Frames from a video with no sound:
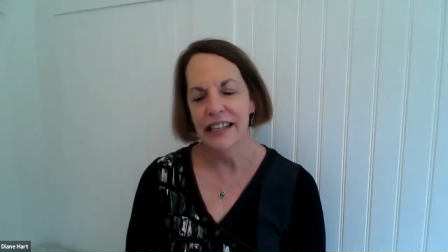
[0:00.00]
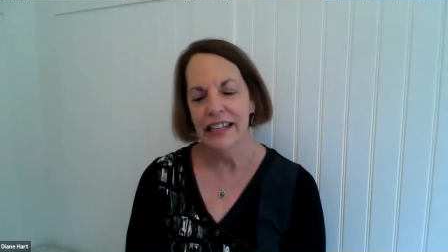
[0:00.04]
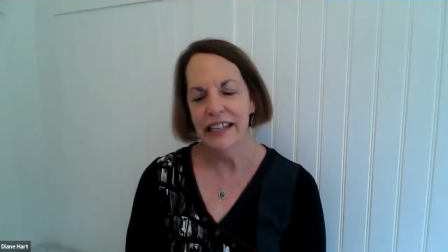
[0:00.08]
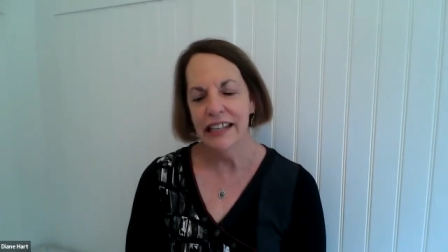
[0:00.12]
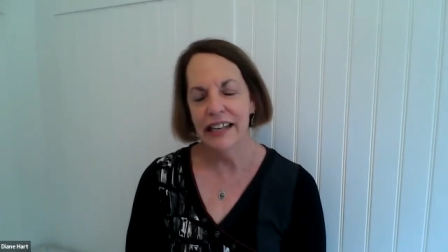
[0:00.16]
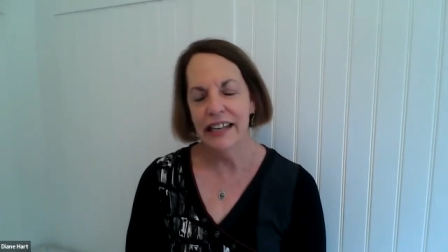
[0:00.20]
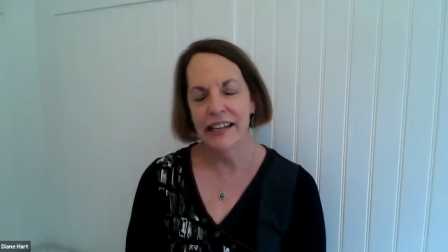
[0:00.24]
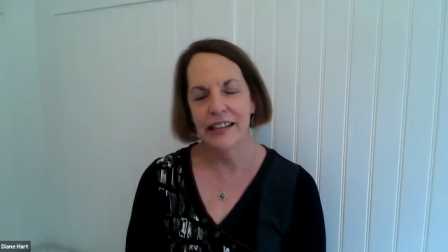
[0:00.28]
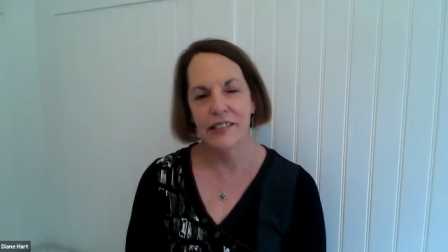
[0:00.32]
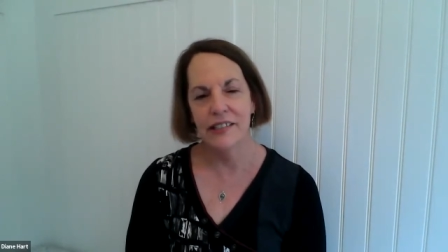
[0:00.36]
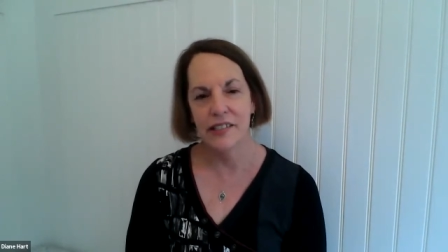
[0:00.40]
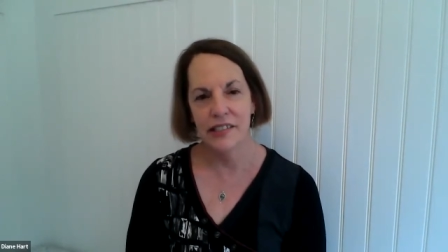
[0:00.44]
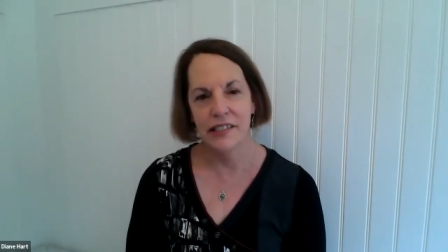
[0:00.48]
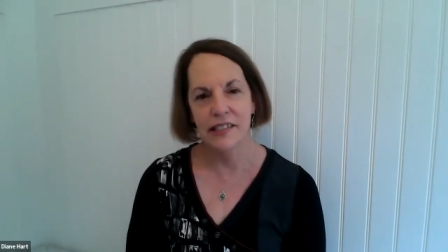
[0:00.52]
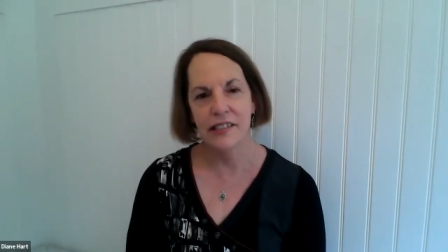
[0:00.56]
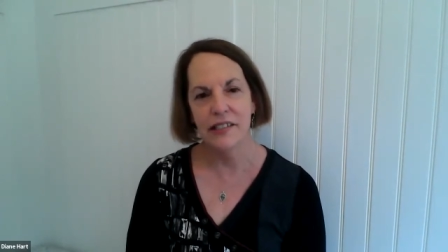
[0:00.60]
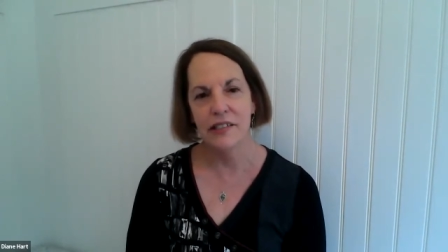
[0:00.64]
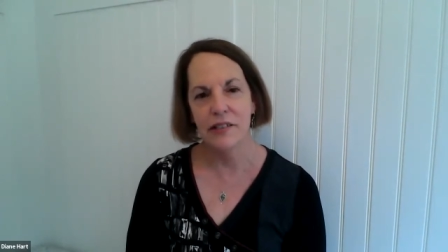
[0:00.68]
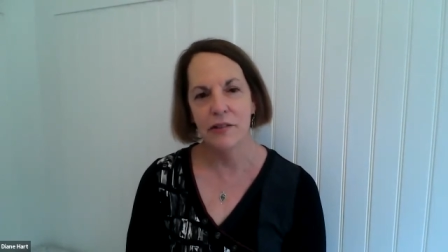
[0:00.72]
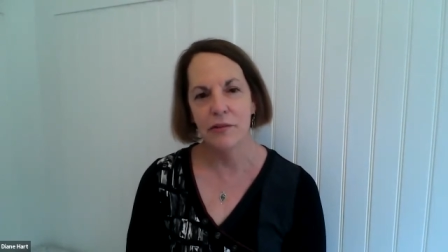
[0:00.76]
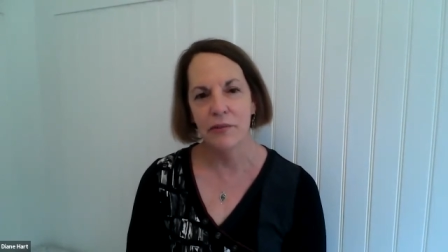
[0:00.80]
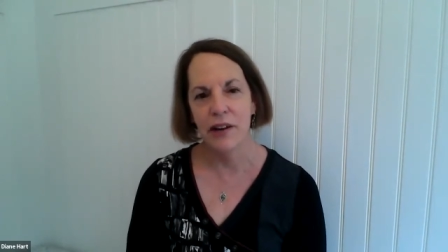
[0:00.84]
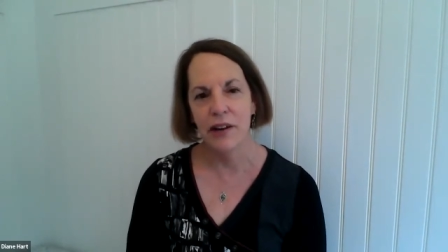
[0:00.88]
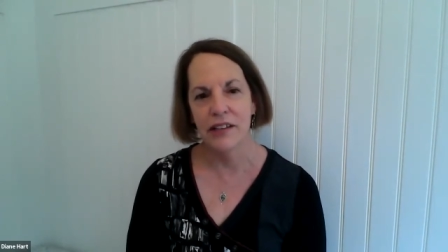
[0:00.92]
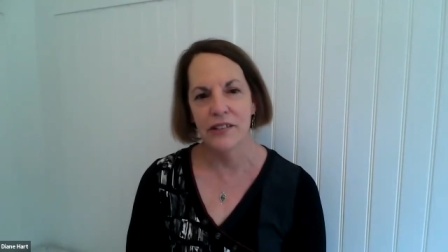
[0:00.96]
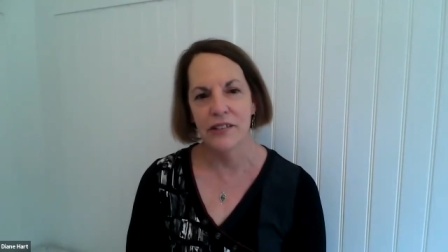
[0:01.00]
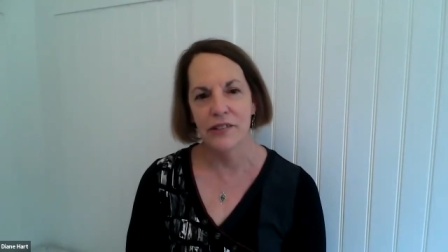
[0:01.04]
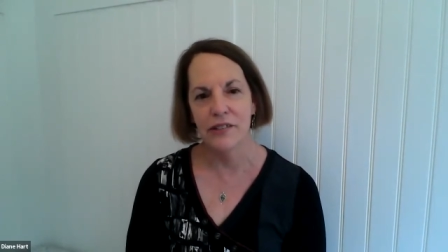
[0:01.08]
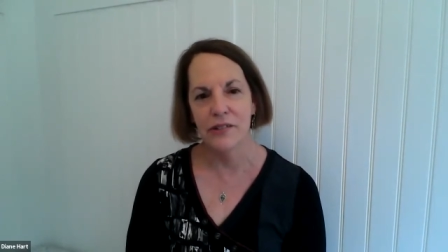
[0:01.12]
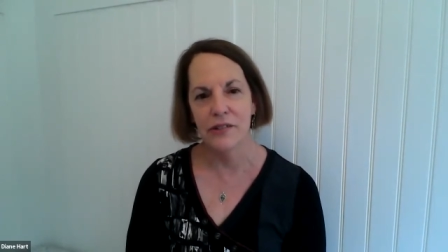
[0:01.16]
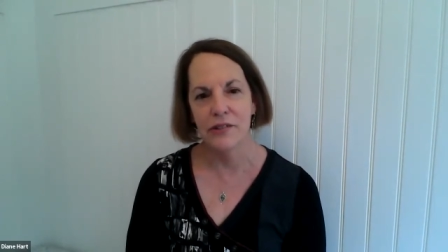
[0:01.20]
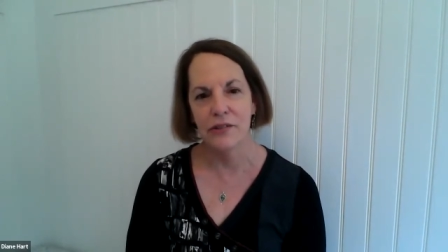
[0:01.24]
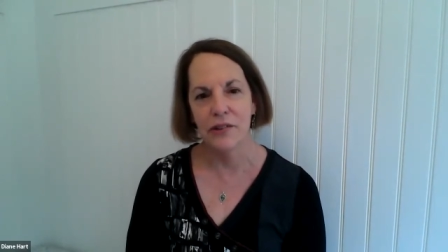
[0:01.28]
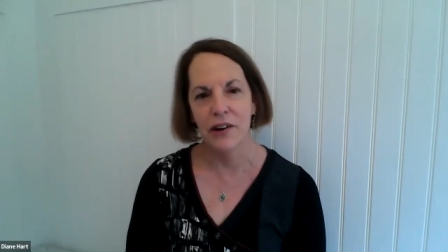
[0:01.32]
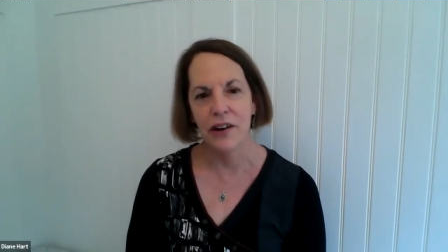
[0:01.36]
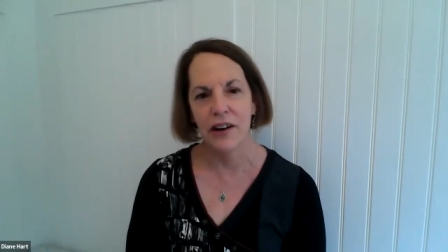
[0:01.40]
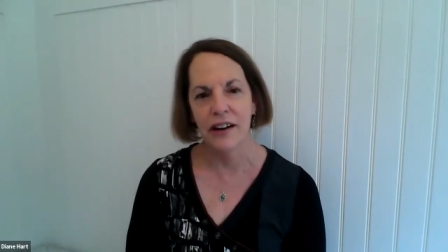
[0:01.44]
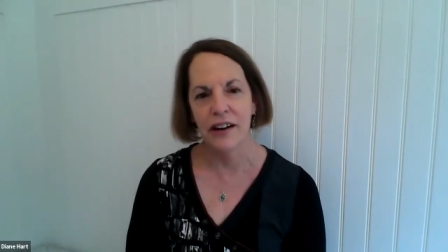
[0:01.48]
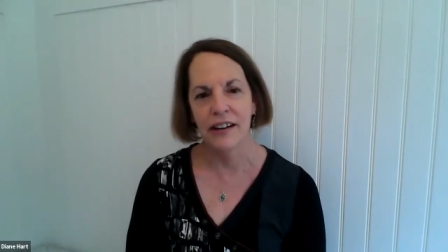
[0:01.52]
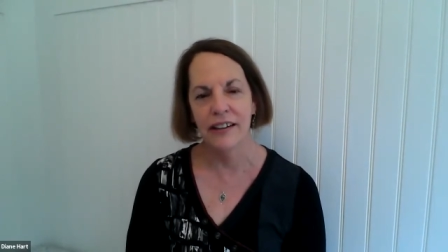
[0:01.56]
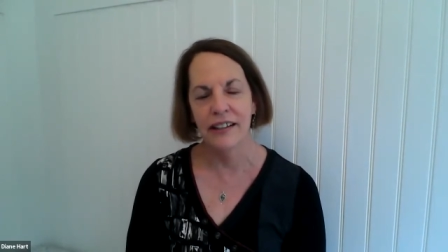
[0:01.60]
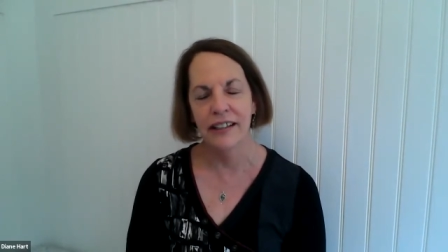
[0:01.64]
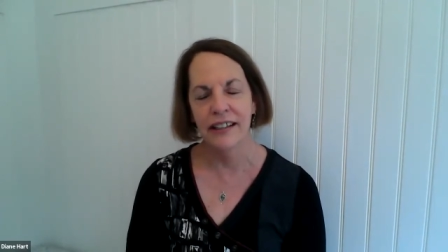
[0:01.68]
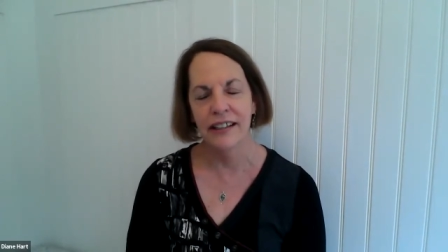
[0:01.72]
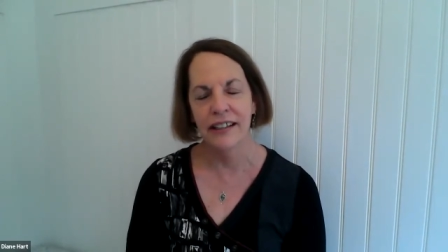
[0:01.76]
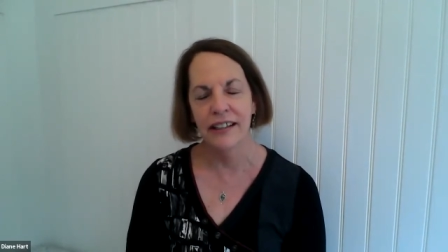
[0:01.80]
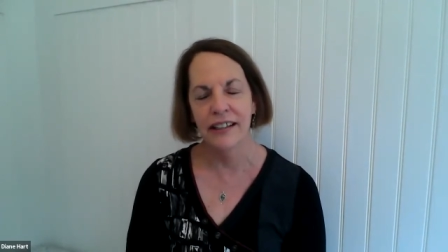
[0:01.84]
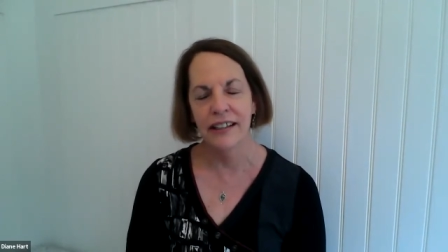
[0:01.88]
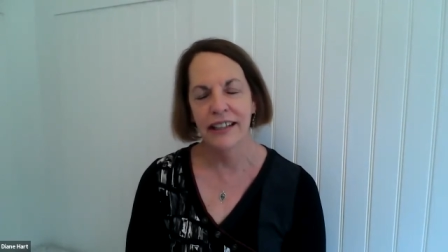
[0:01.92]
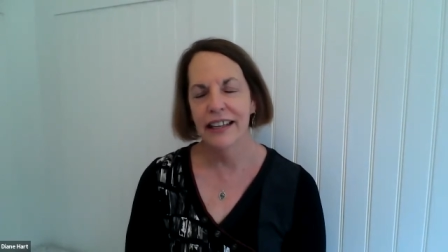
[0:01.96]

an assistant registrar.